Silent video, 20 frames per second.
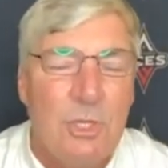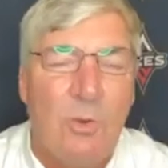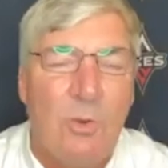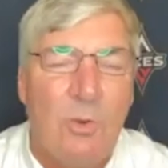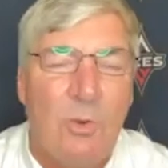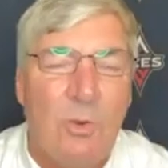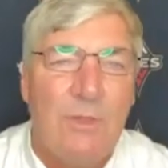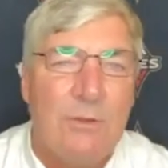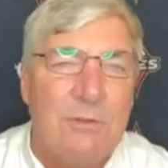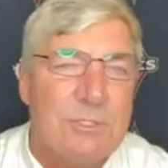You
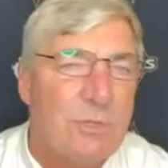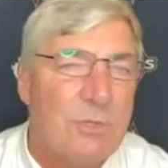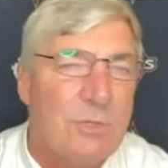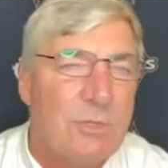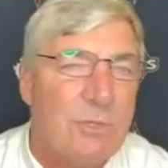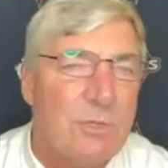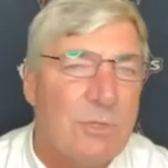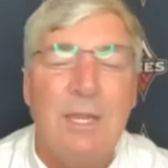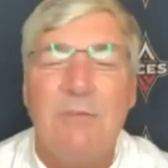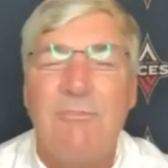go out there and
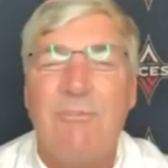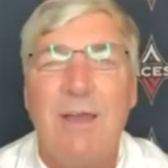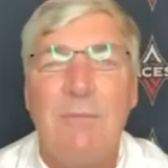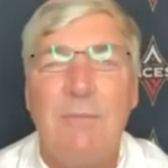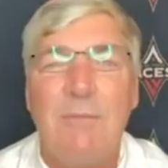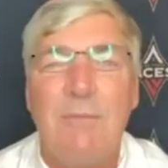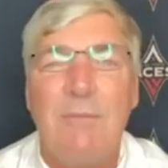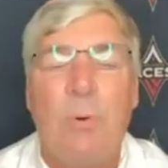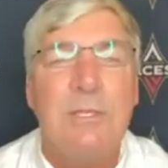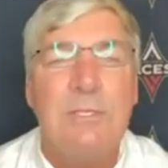score
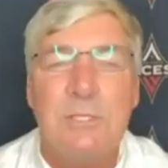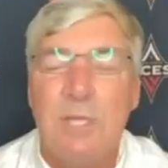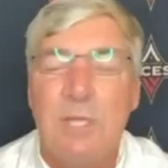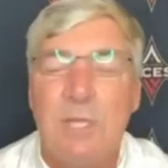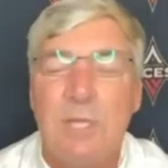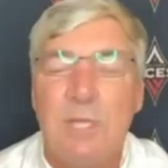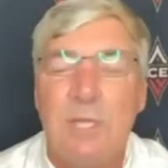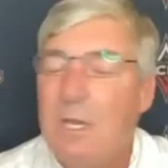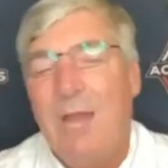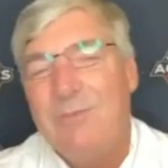95
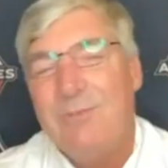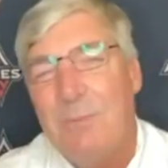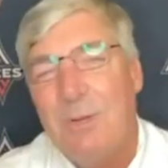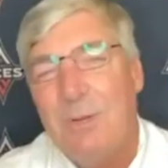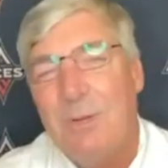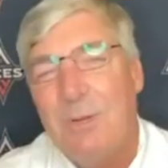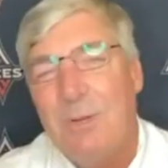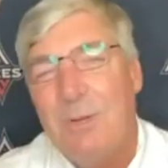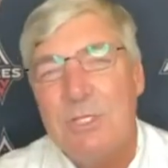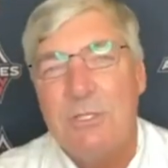points
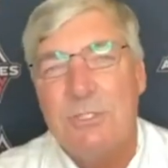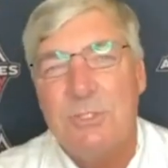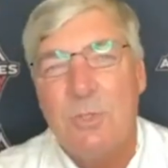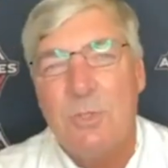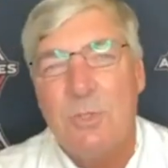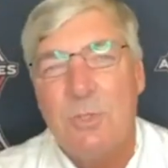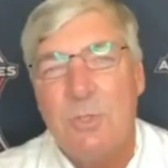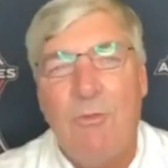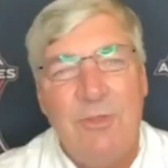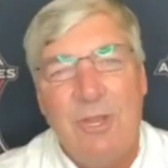everybody
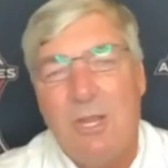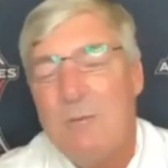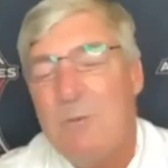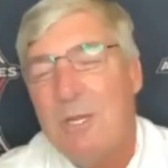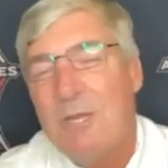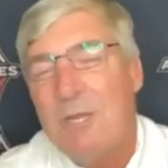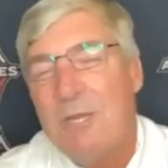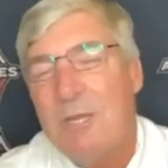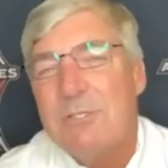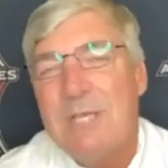shares the wealth
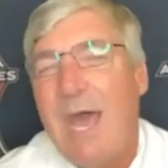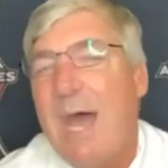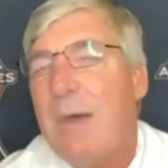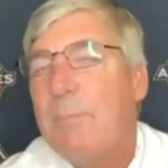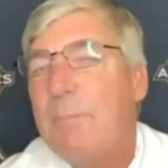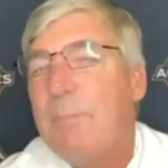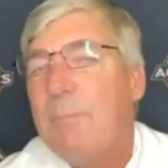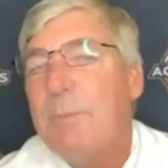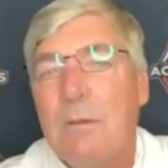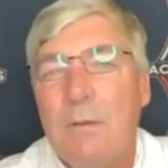and everybody
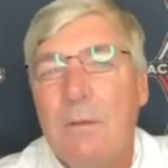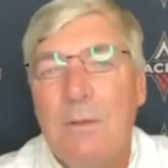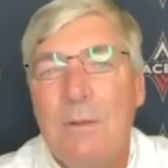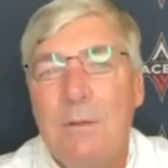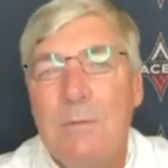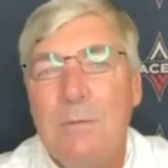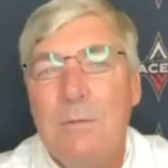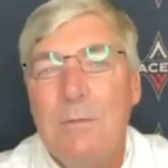feels happy.